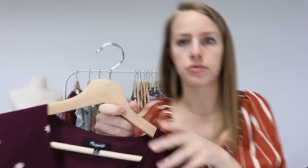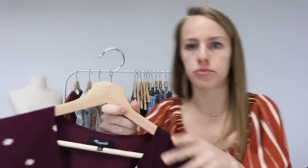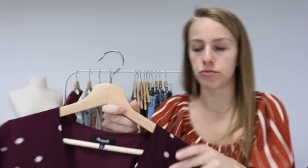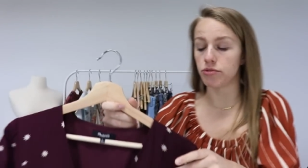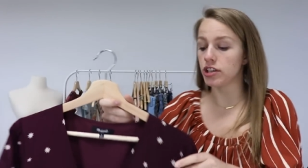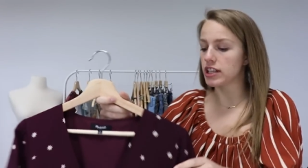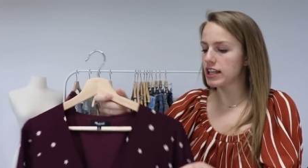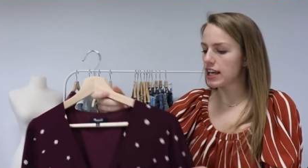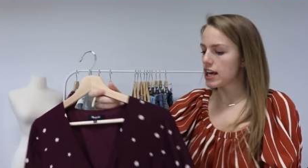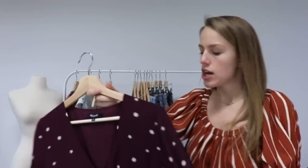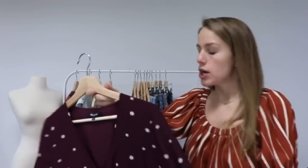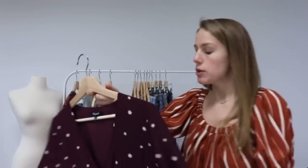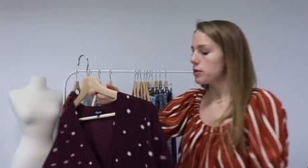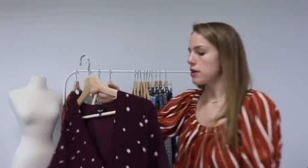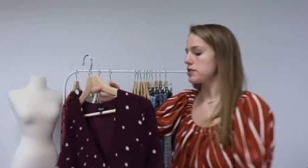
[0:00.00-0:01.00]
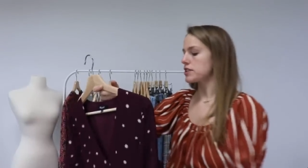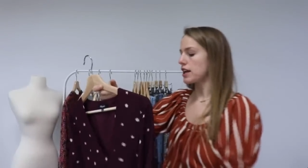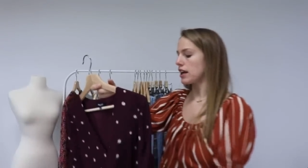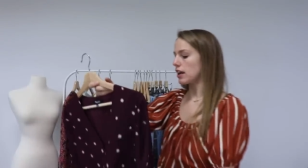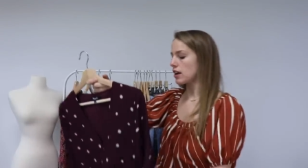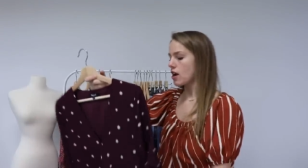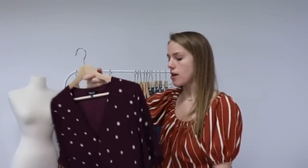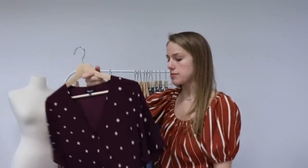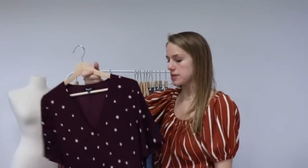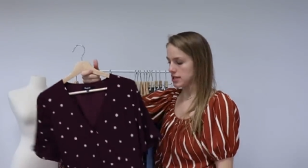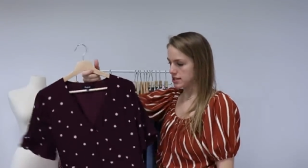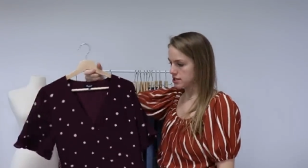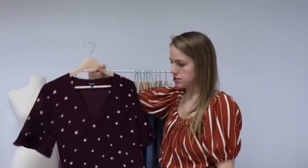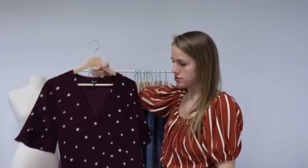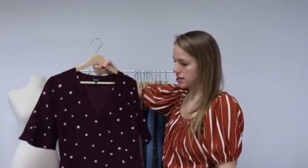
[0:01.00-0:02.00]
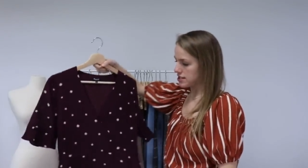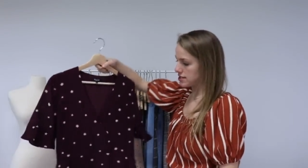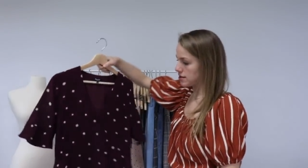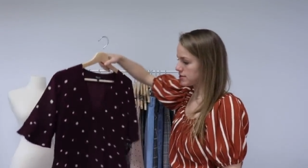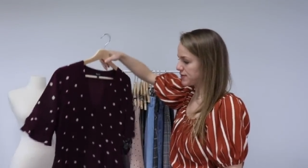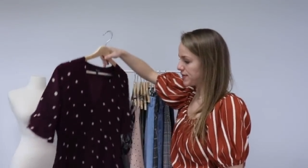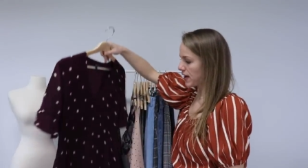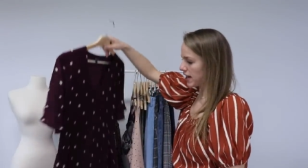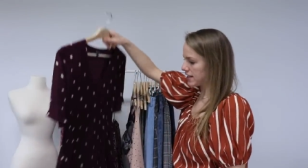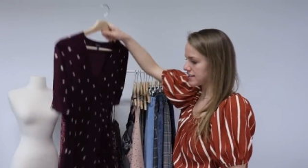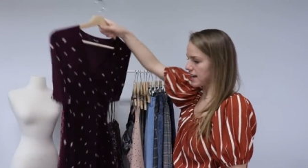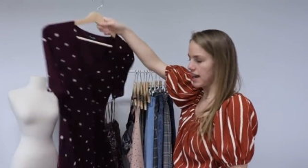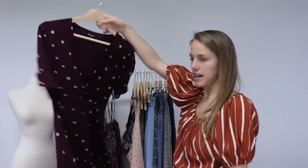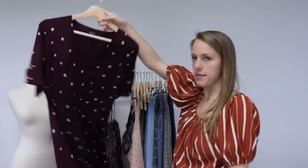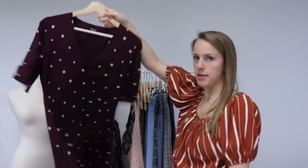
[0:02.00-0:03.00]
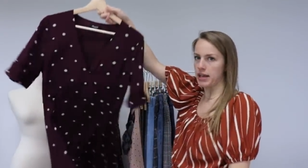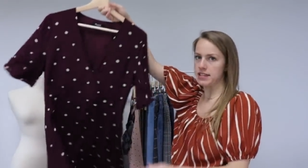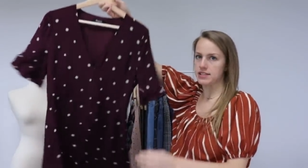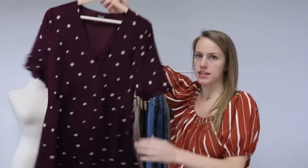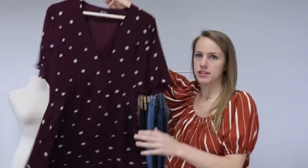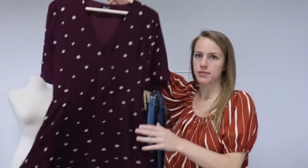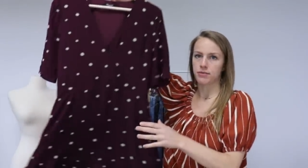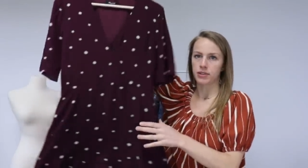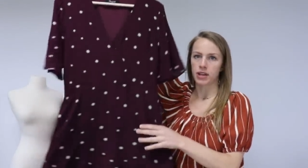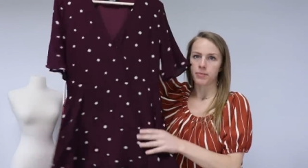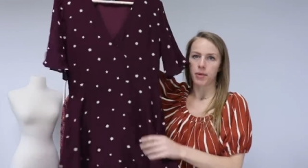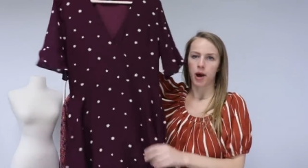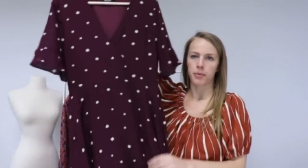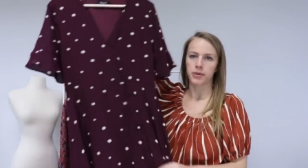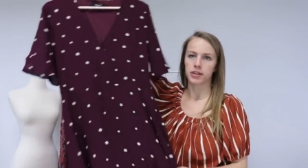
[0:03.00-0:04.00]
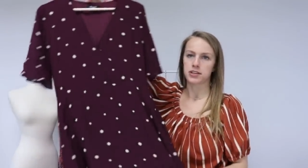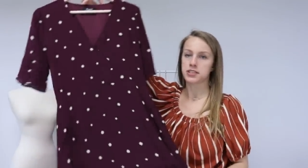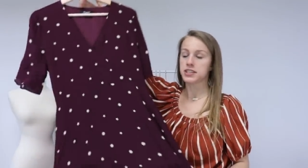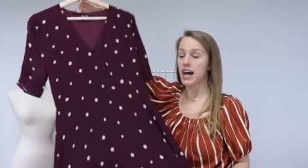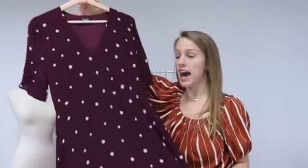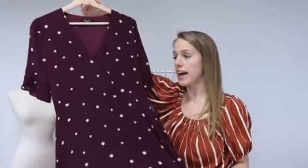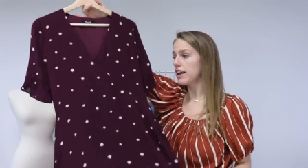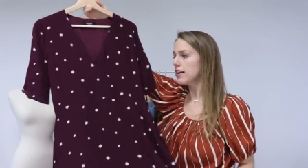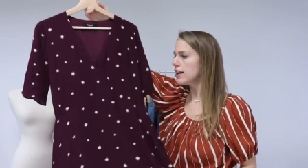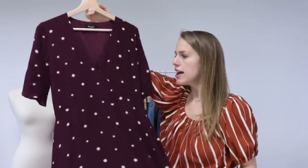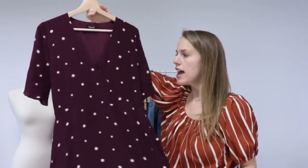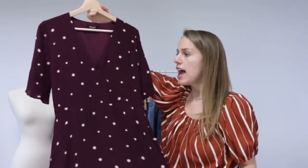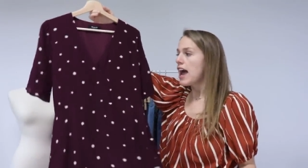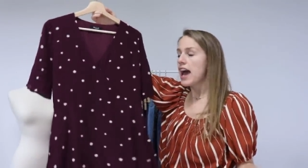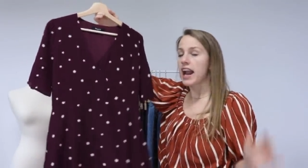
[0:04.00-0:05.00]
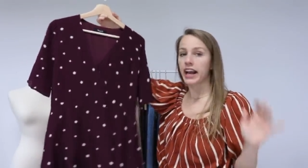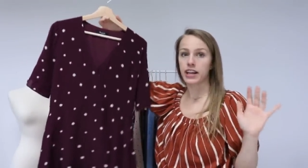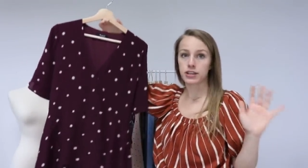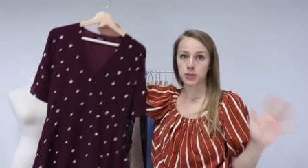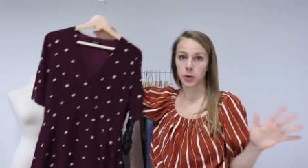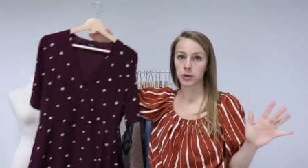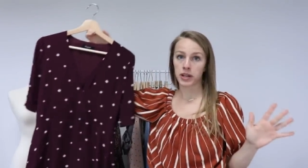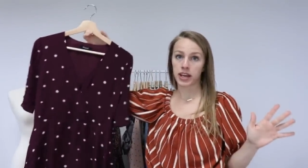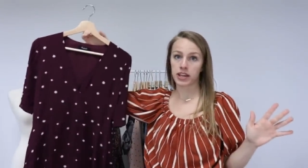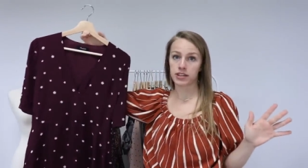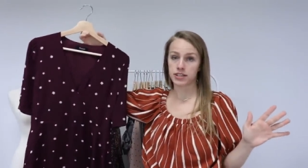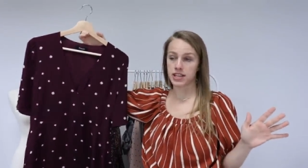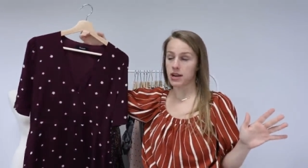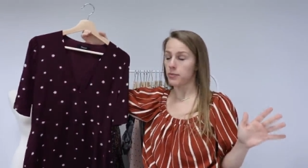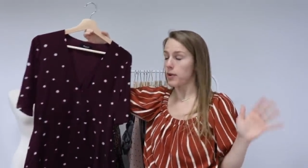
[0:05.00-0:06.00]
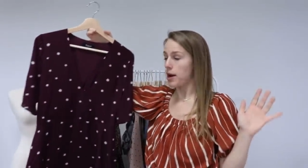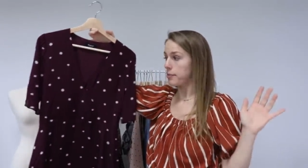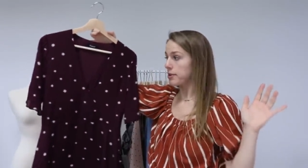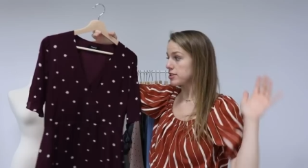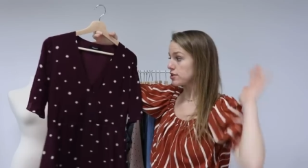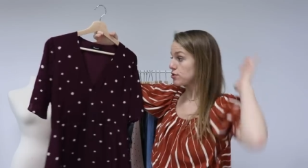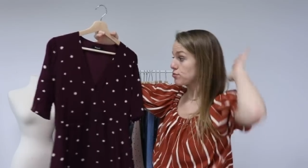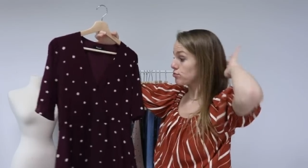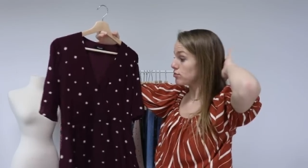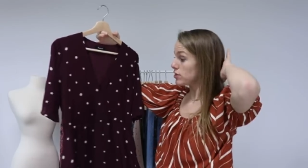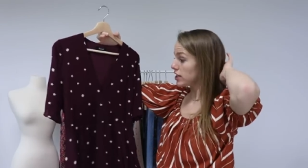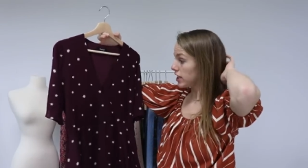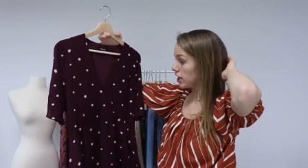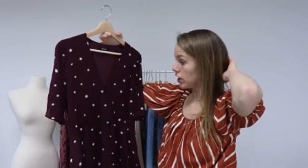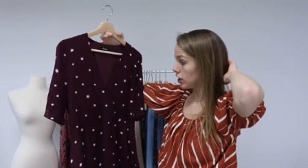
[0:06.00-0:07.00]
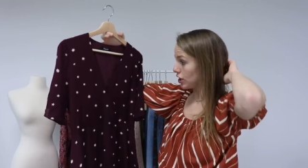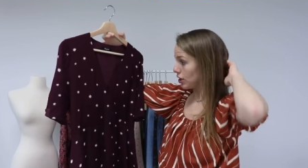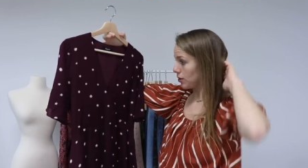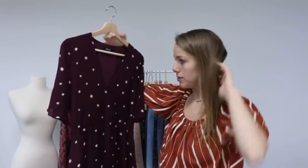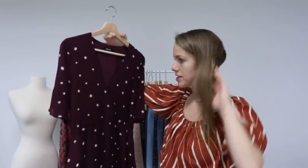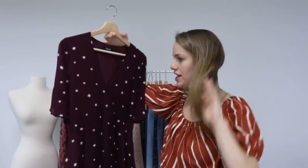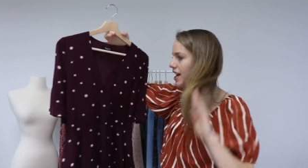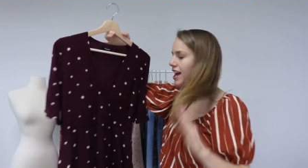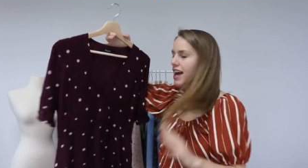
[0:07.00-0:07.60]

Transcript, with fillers: a really, I was checking comps on this dress, I was very excited because it's a really popular style, and I can totally understand why, because it's really cute.